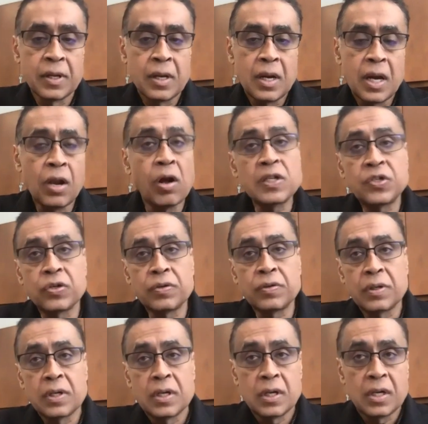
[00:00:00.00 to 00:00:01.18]
and also
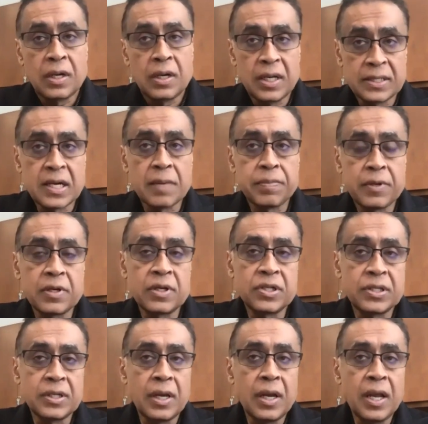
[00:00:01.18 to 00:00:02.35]

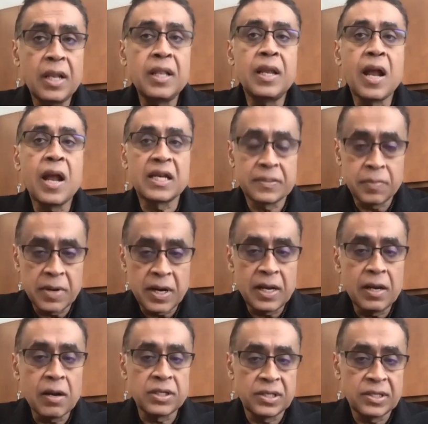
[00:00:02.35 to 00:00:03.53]
disruptors in the last mile
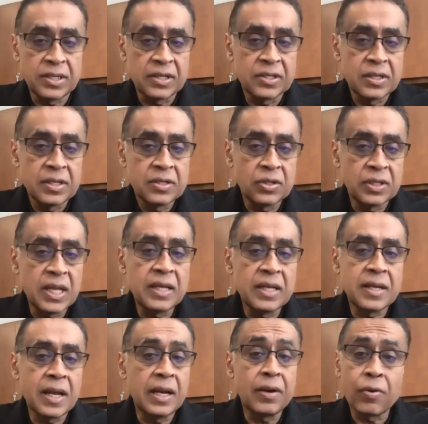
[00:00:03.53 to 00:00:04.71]
logistics. So things
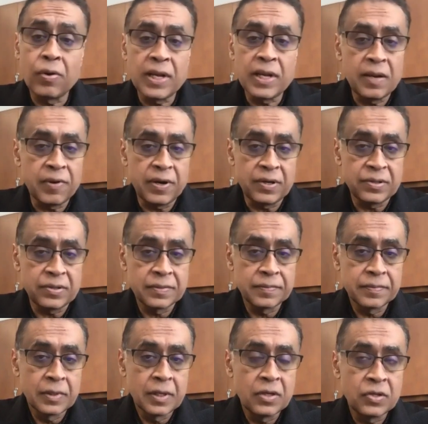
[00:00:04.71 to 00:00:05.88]
like drone deliveries.
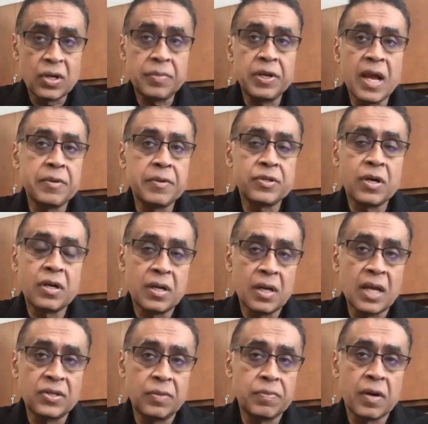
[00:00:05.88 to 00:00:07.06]
So Amazon,
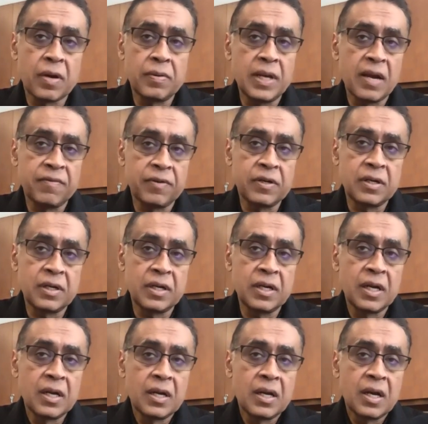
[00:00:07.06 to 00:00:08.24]
as you probably have heard,
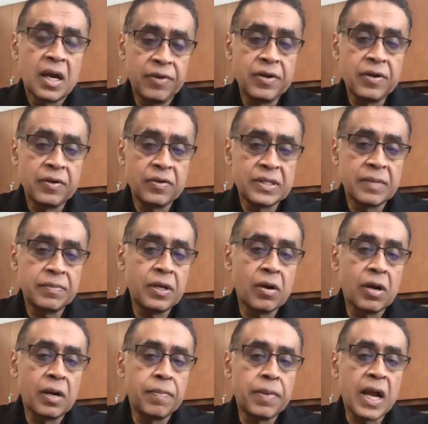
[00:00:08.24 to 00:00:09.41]
have introduced something
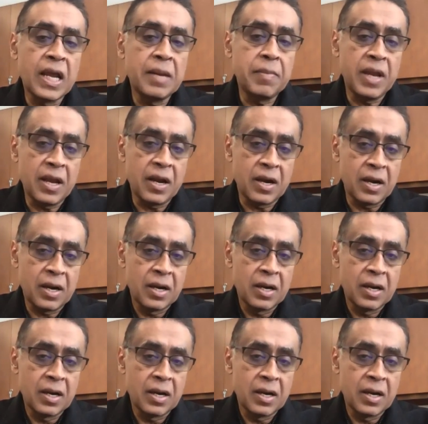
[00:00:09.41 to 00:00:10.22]
called Time Air.